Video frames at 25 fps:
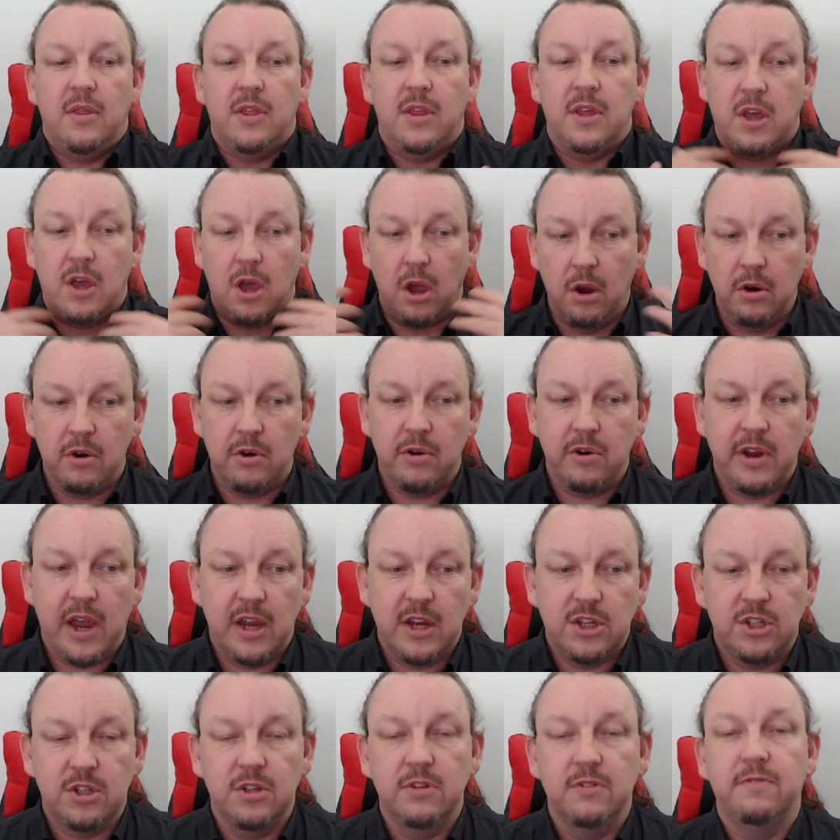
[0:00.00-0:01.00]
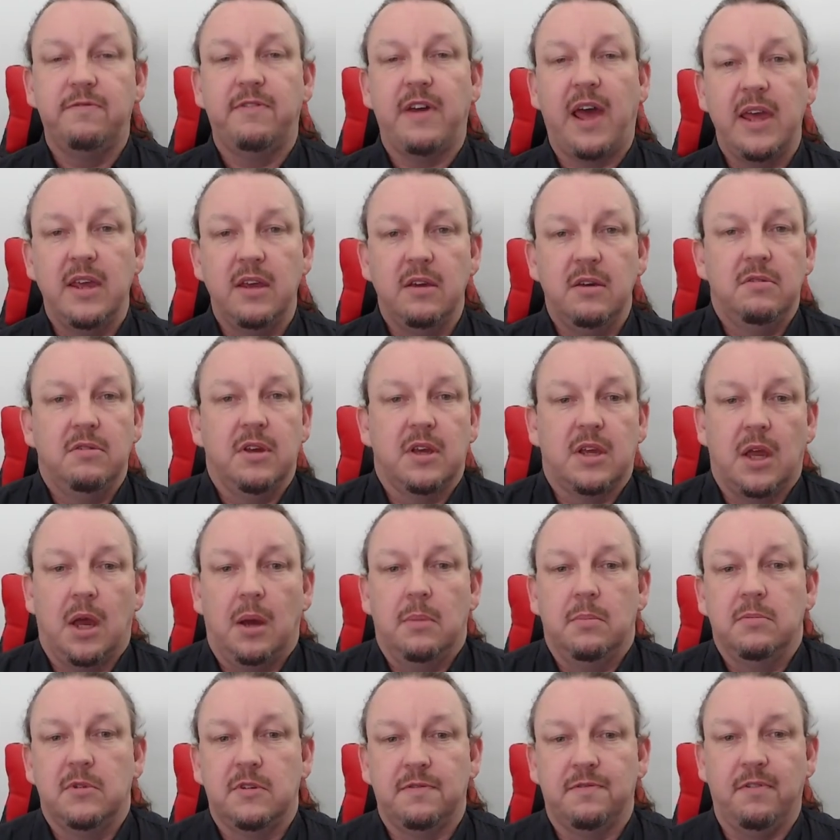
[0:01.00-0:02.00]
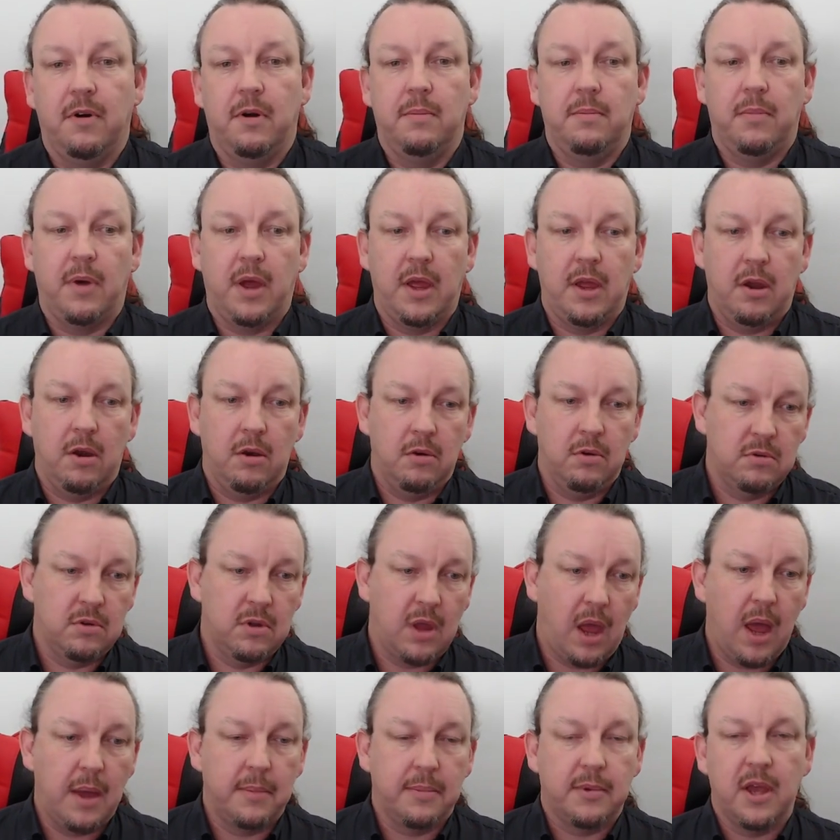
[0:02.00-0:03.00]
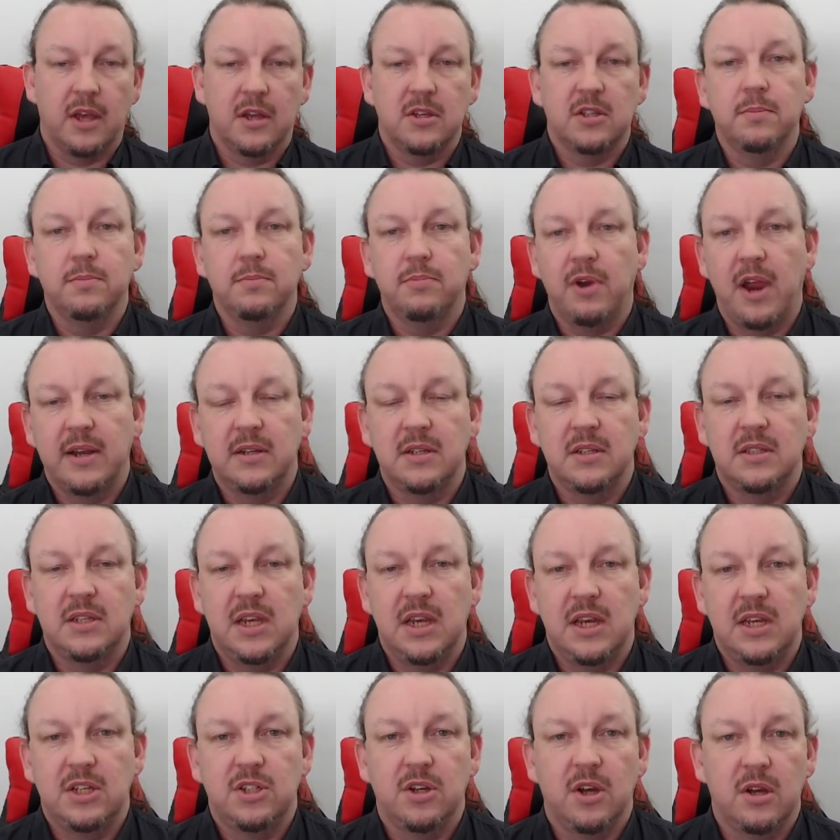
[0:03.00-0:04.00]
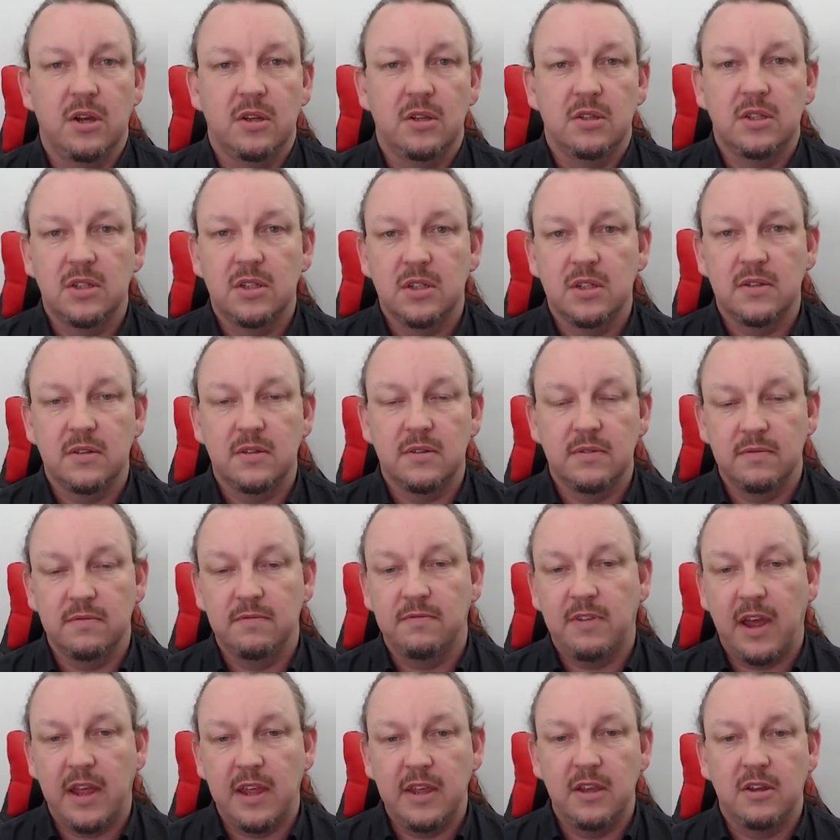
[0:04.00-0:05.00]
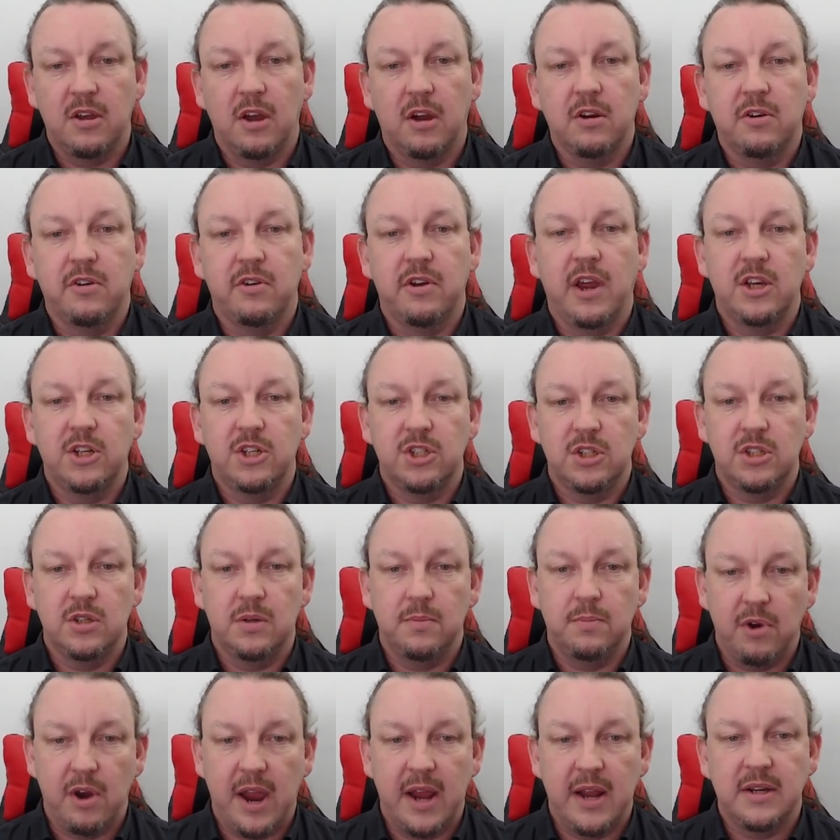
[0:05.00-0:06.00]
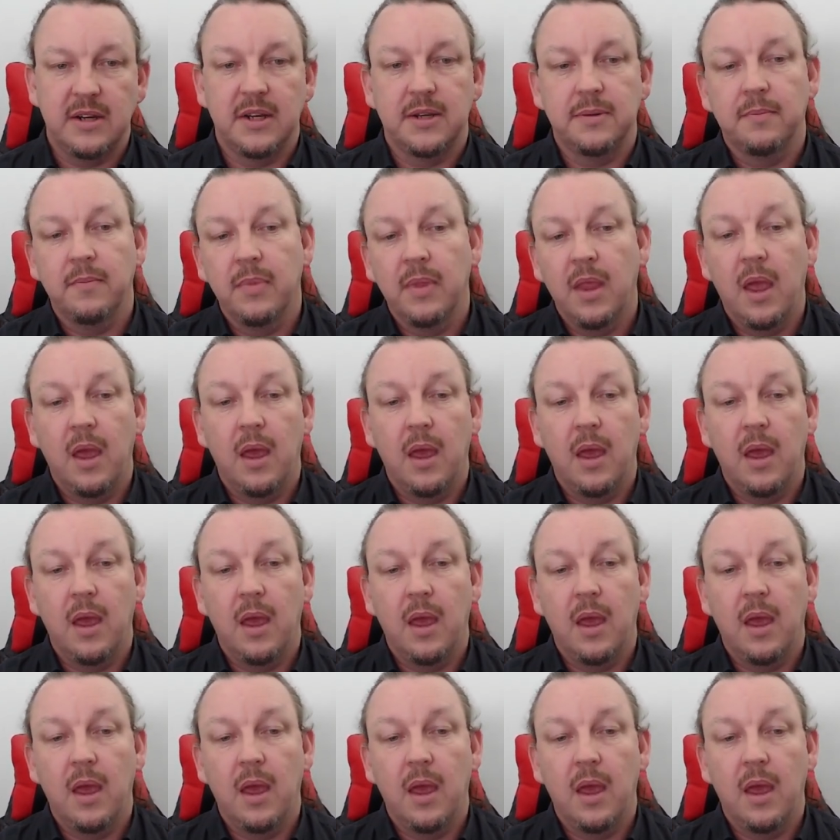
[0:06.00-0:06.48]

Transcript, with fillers: the co-creation of value that comes from my own uh, custom branded t-shirts, and value co-creation and branding.